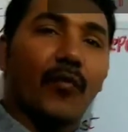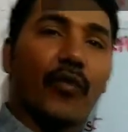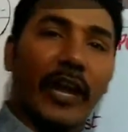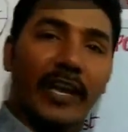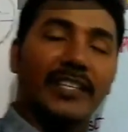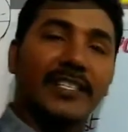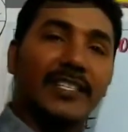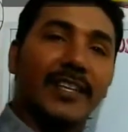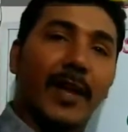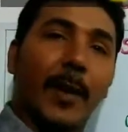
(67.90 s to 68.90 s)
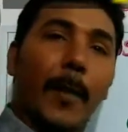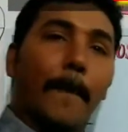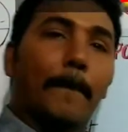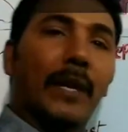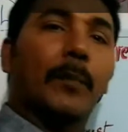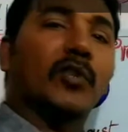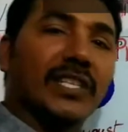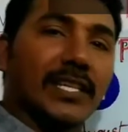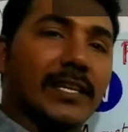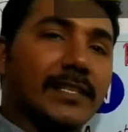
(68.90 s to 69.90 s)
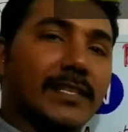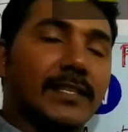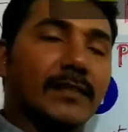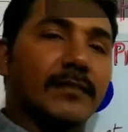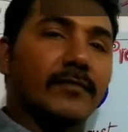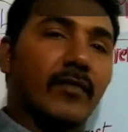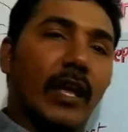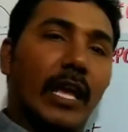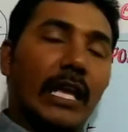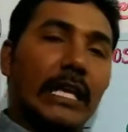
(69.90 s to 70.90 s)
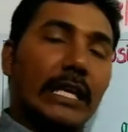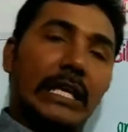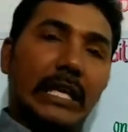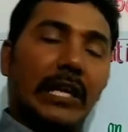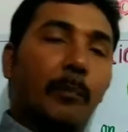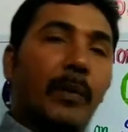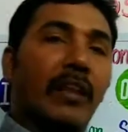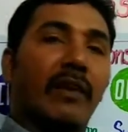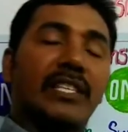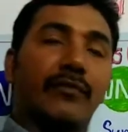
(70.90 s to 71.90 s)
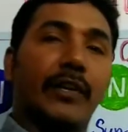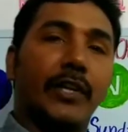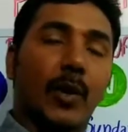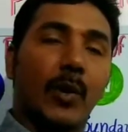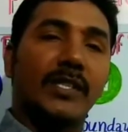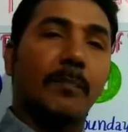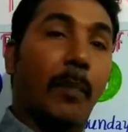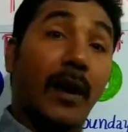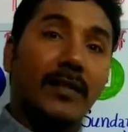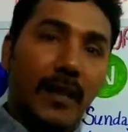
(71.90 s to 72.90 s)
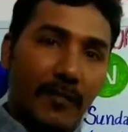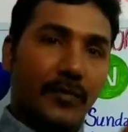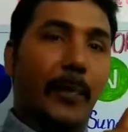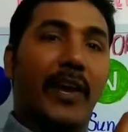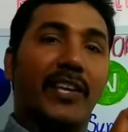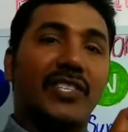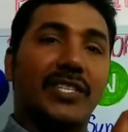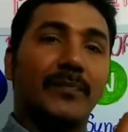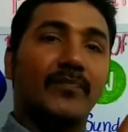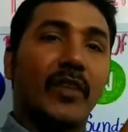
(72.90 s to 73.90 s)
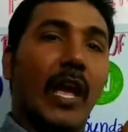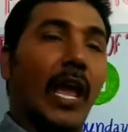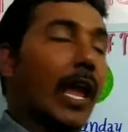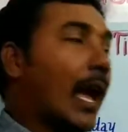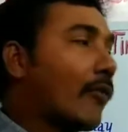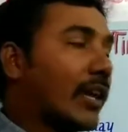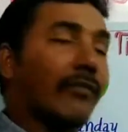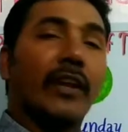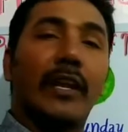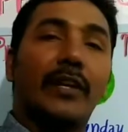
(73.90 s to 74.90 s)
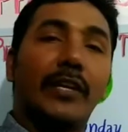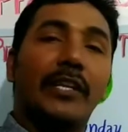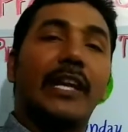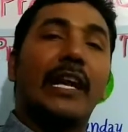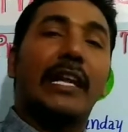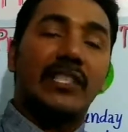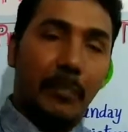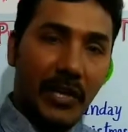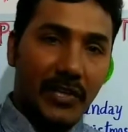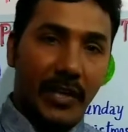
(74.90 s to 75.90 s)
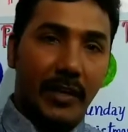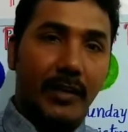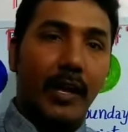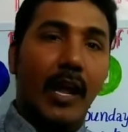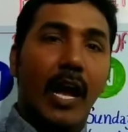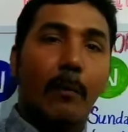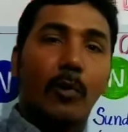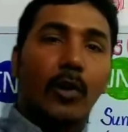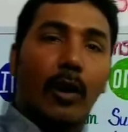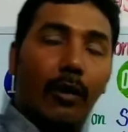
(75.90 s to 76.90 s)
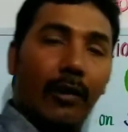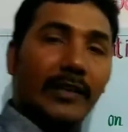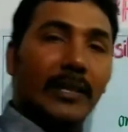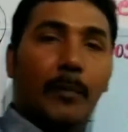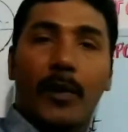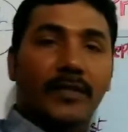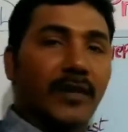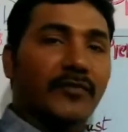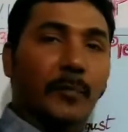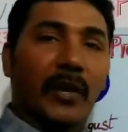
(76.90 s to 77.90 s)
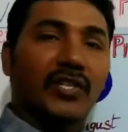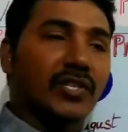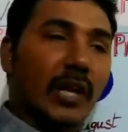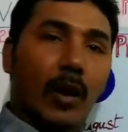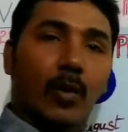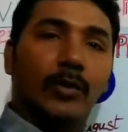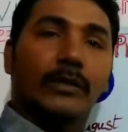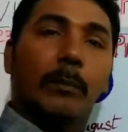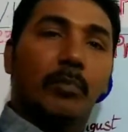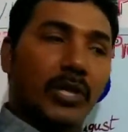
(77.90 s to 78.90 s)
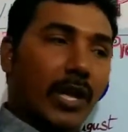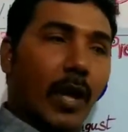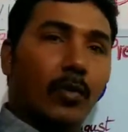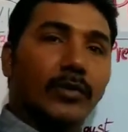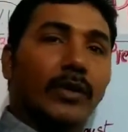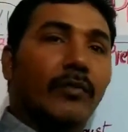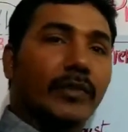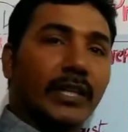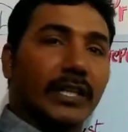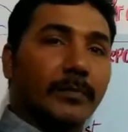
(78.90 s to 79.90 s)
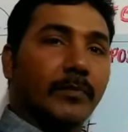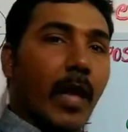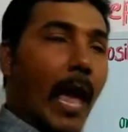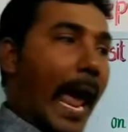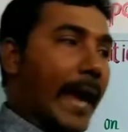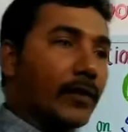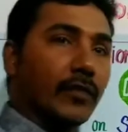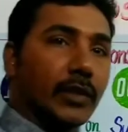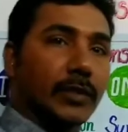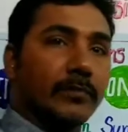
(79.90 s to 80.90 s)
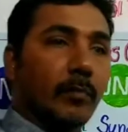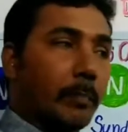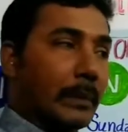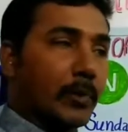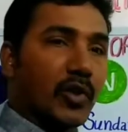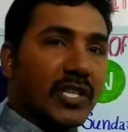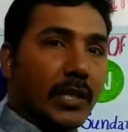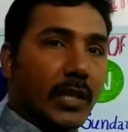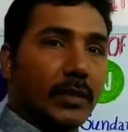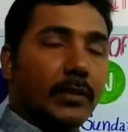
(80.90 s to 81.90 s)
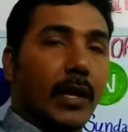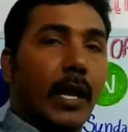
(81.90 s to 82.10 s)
Friends, prepositions. In previous videos, parts of speech, I have given a detailed explanation about all the parts of speech: noun, pronoun, verb, adverb, preposition,